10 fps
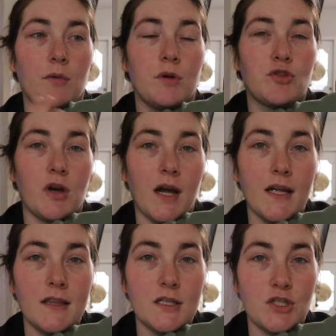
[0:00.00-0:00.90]
We
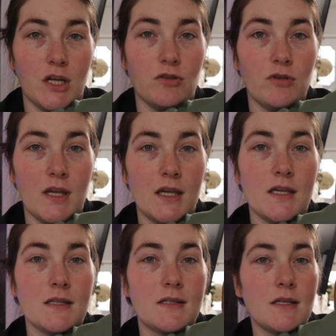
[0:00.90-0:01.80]
tried the Gentle
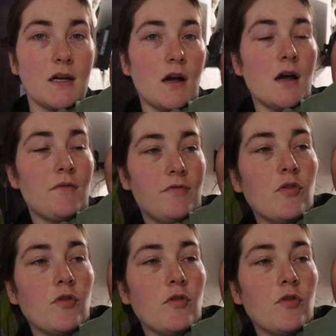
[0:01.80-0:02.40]
Ease um,